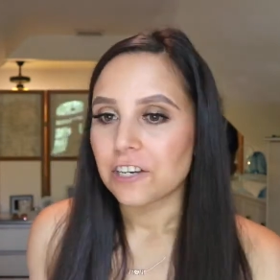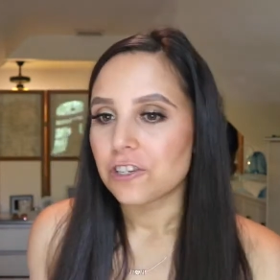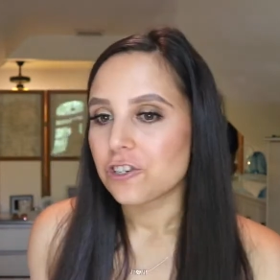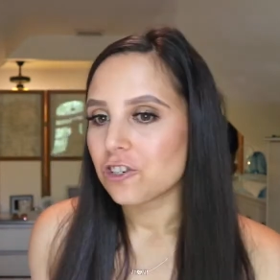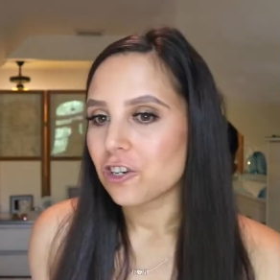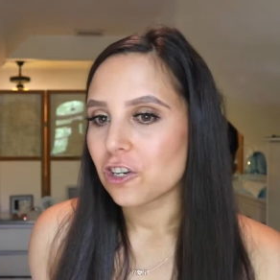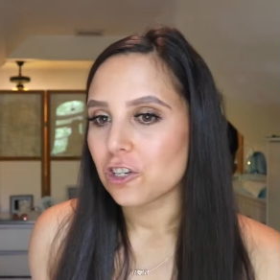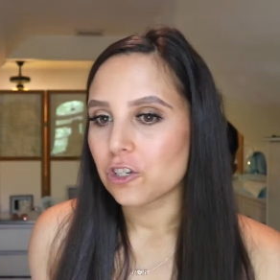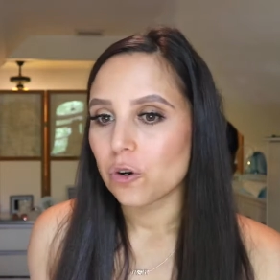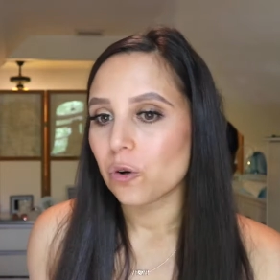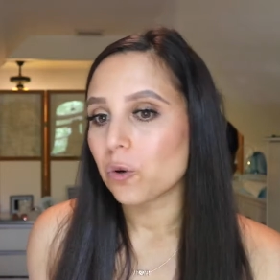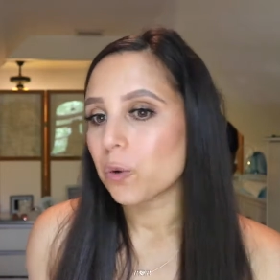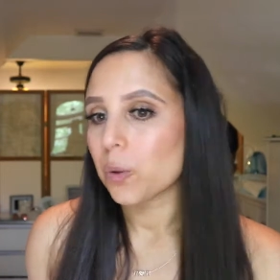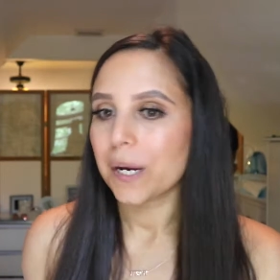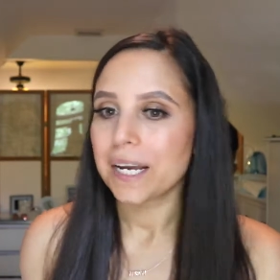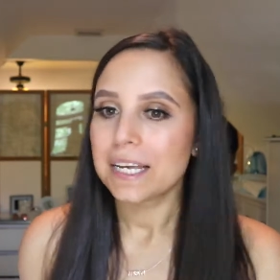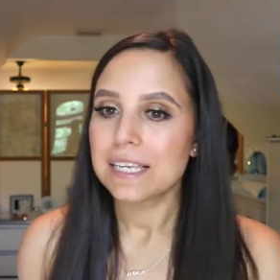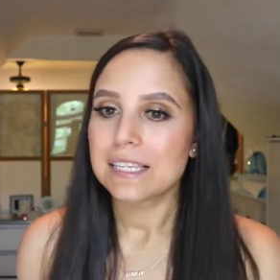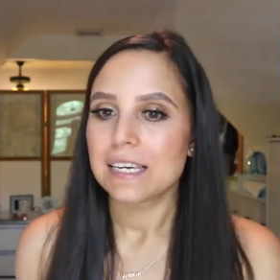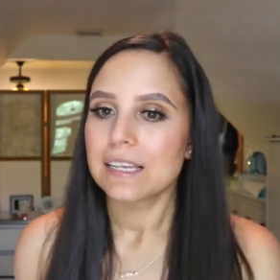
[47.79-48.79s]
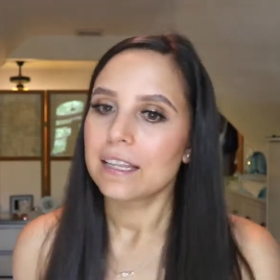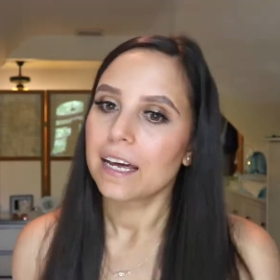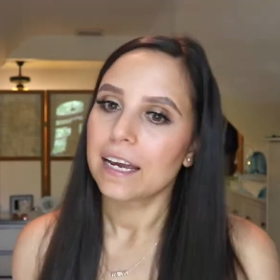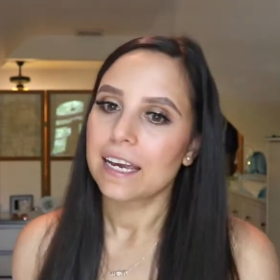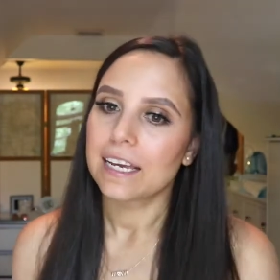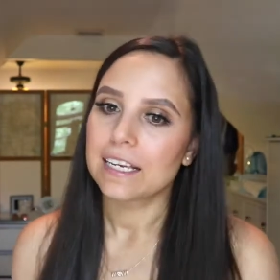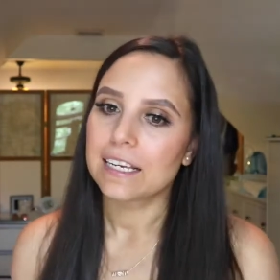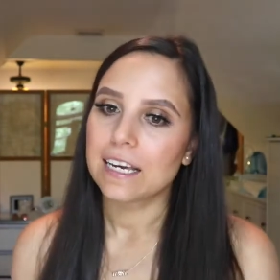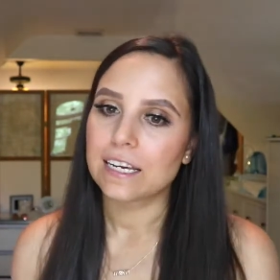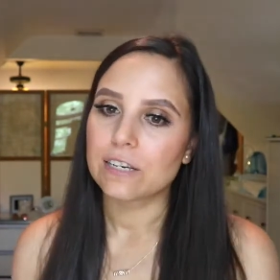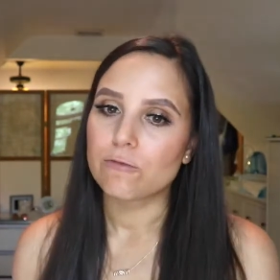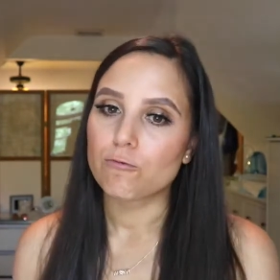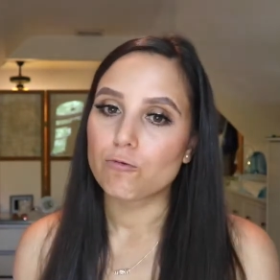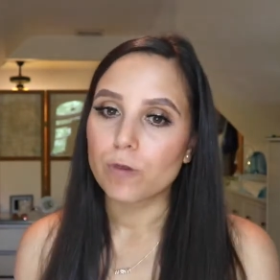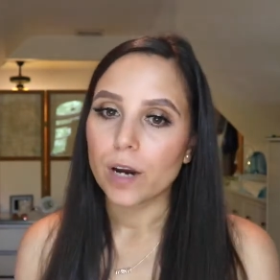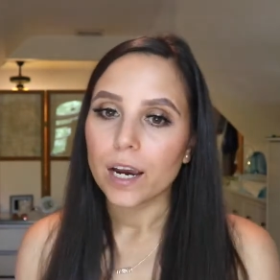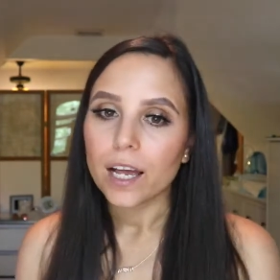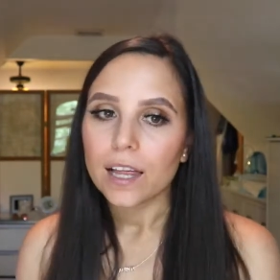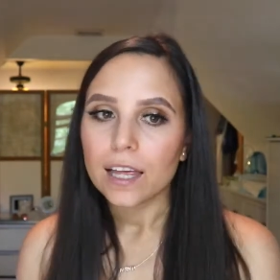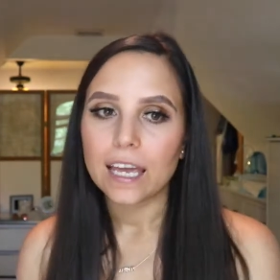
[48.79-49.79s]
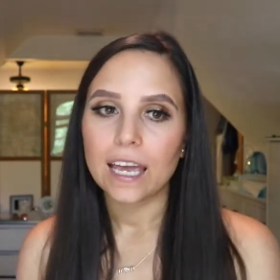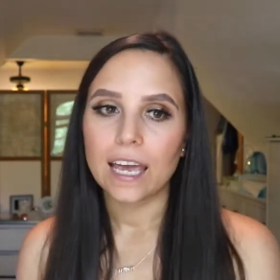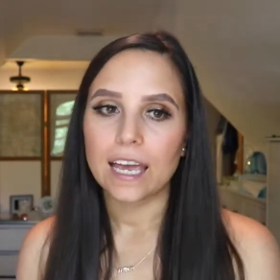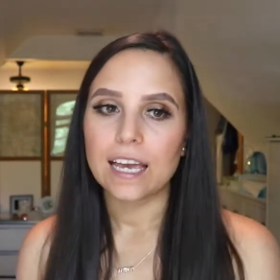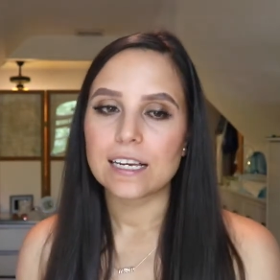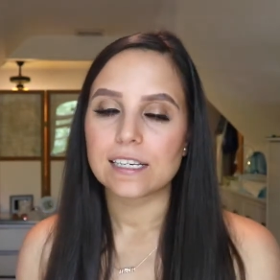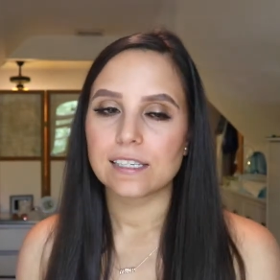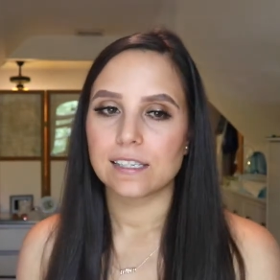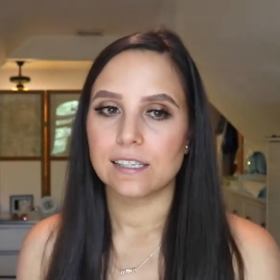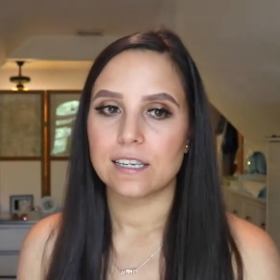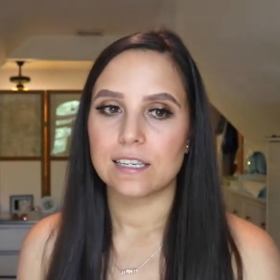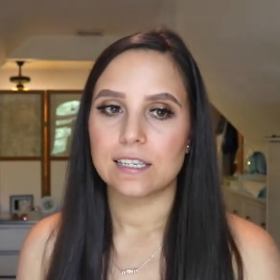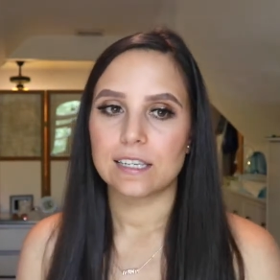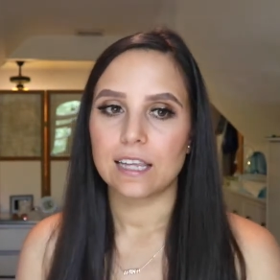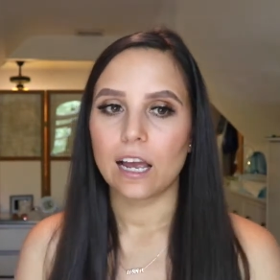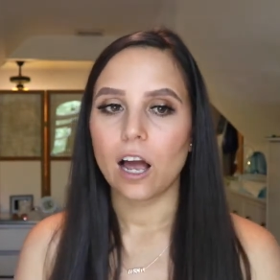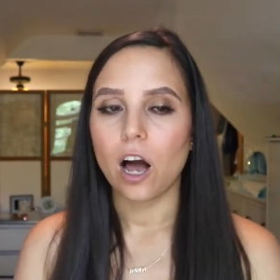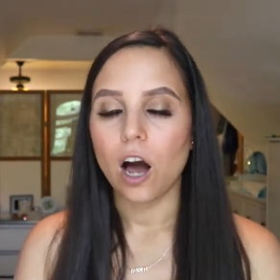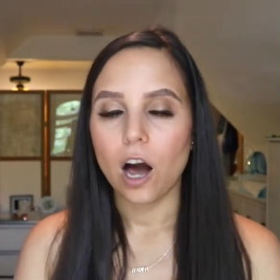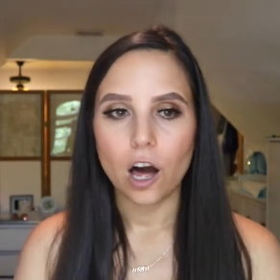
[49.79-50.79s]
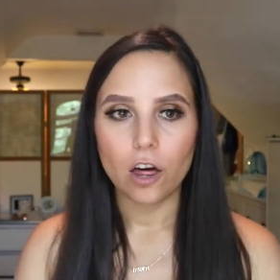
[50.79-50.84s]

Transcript: It's just so crazy. Like, it, it really is this like